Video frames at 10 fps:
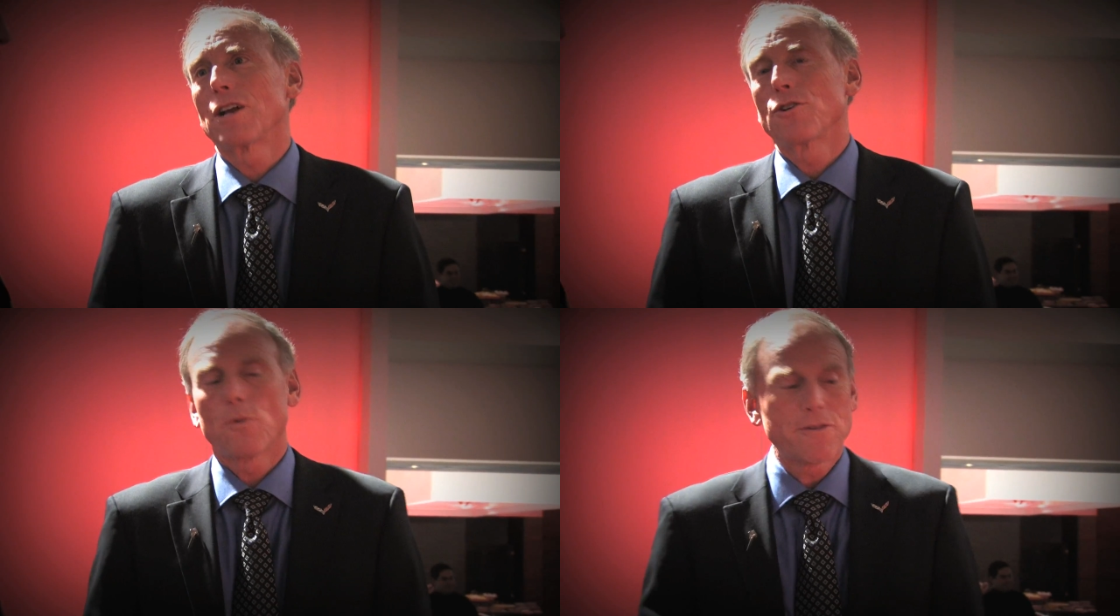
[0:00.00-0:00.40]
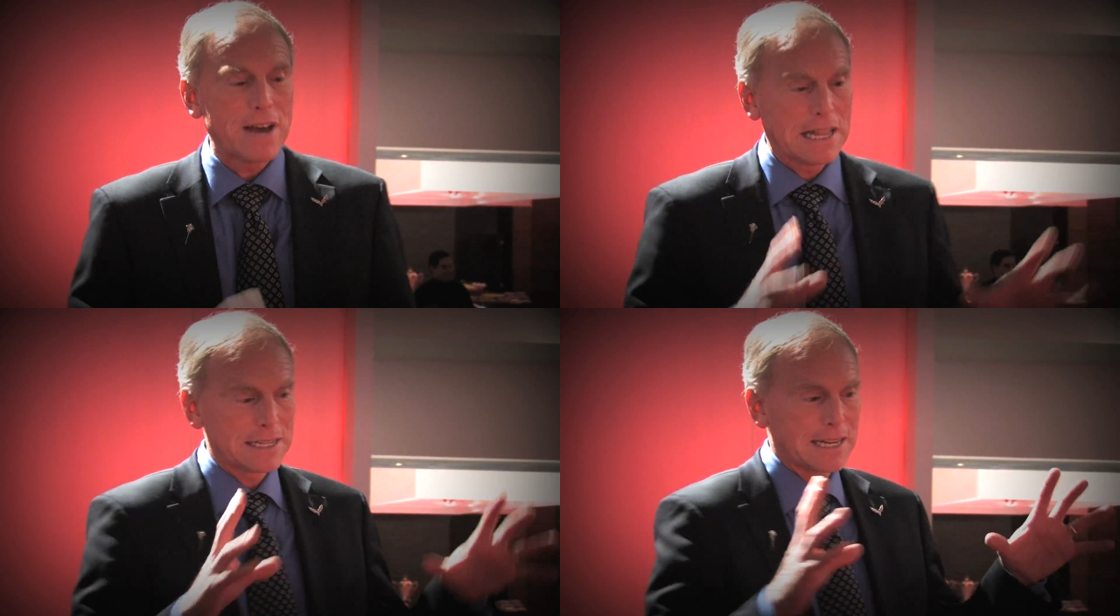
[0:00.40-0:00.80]
on your own. We
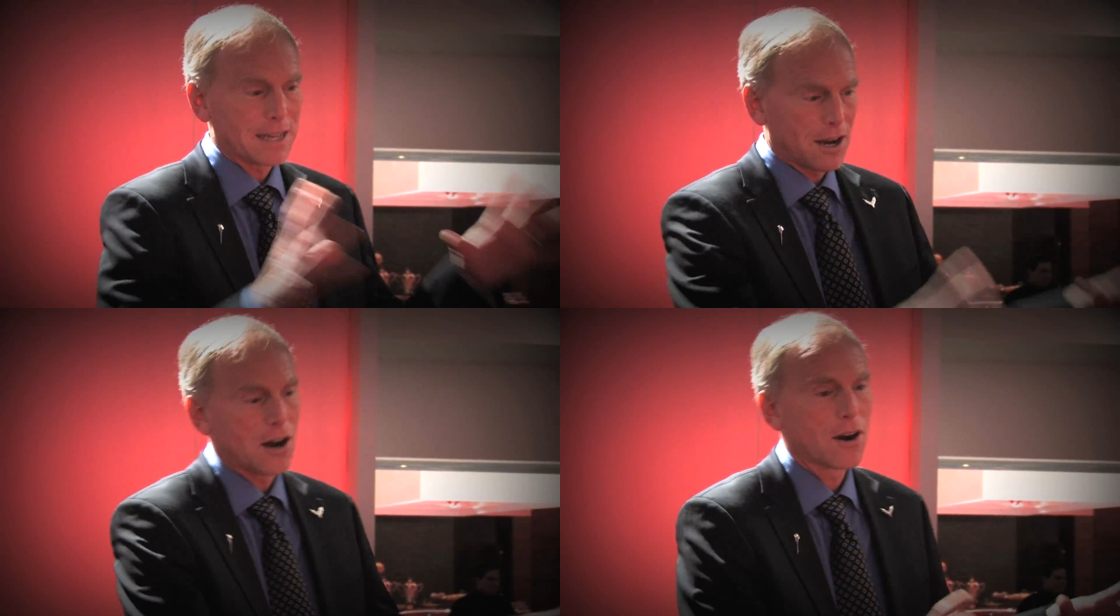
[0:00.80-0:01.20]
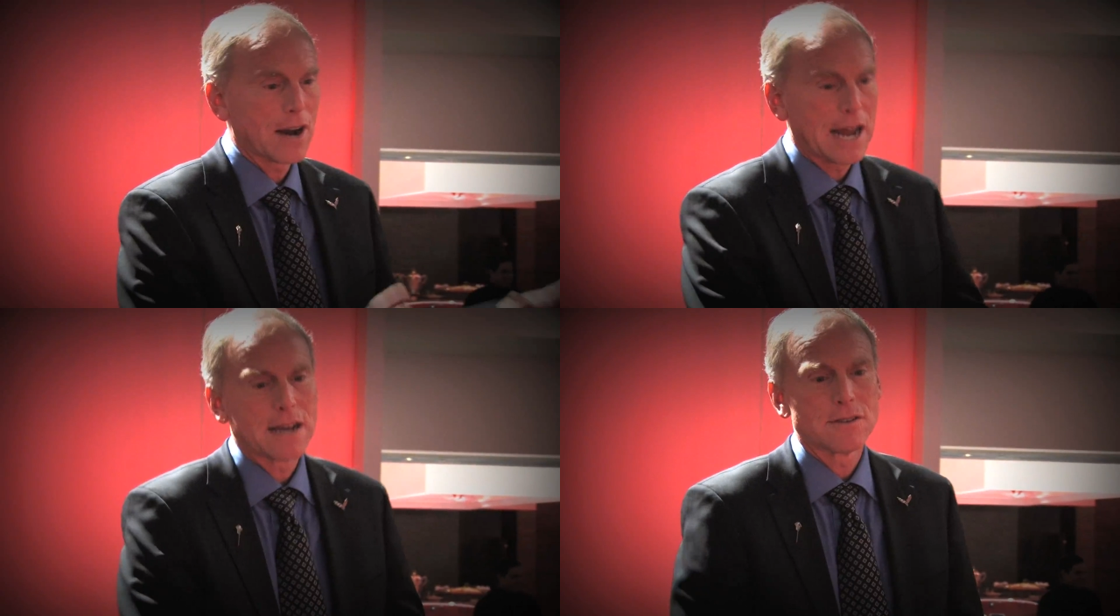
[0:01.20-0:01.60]
validate the car
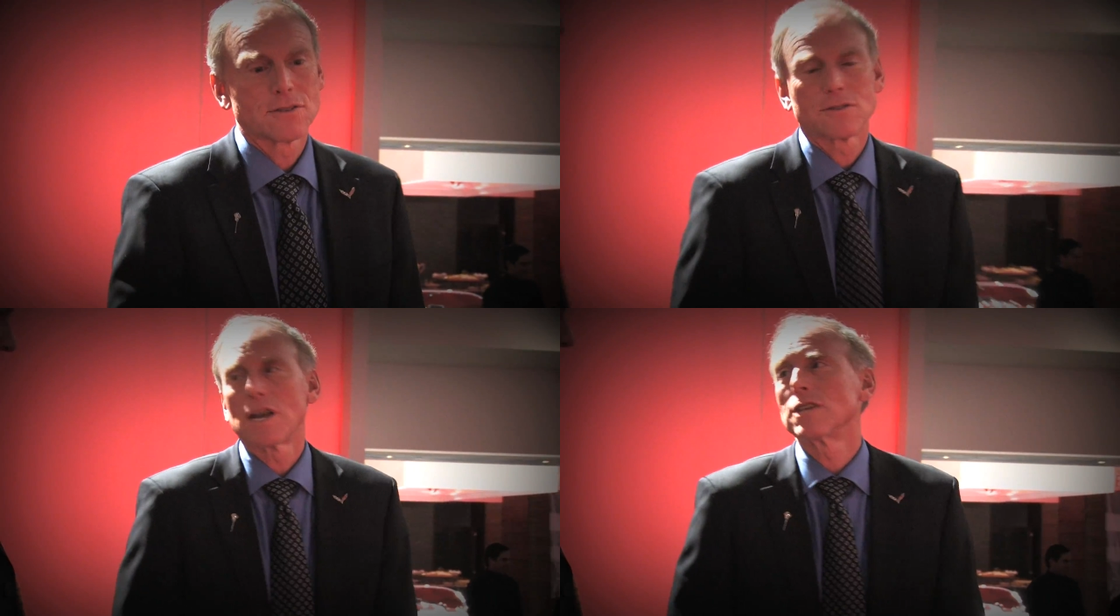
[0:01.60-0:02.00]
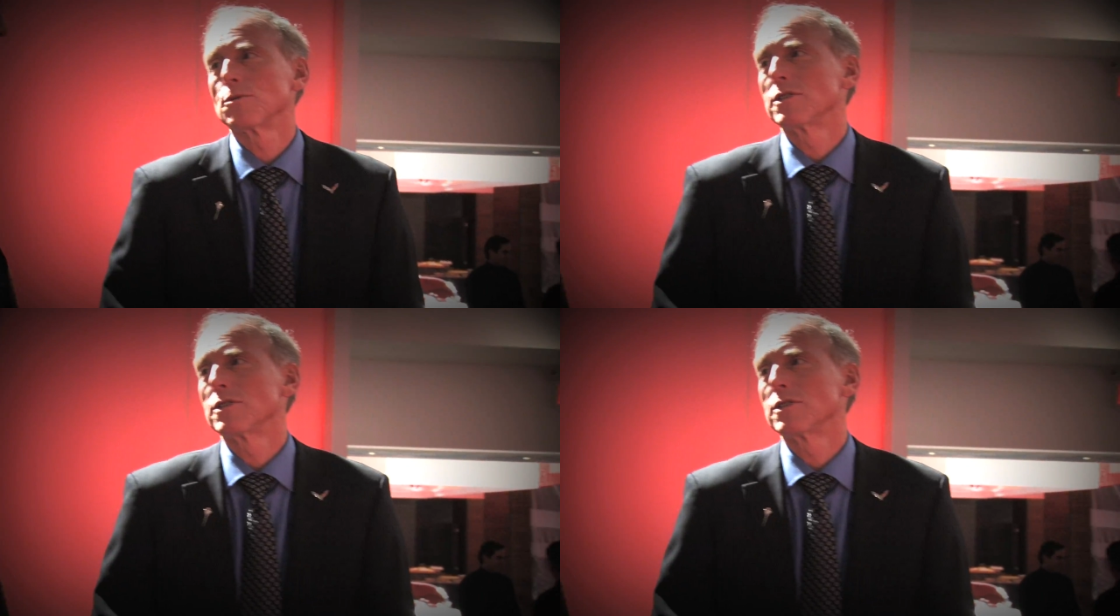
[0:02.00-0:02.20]
as we